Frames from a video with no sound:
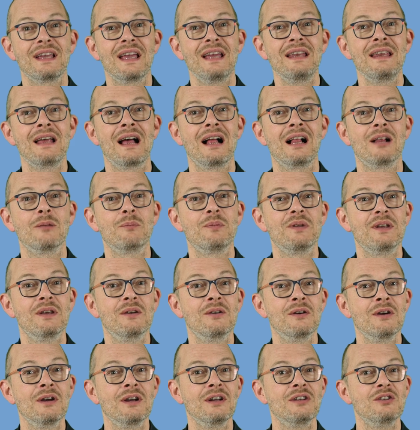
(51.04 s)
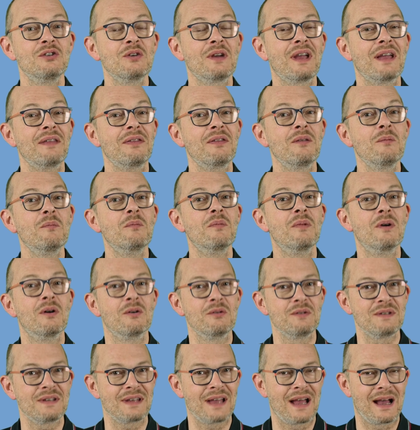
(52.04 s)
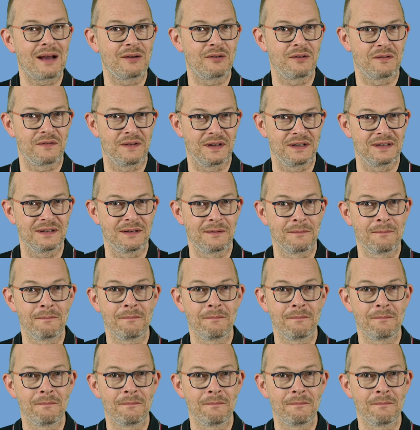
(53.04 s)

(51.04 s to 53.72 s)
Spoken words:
can help you to get the most out of it,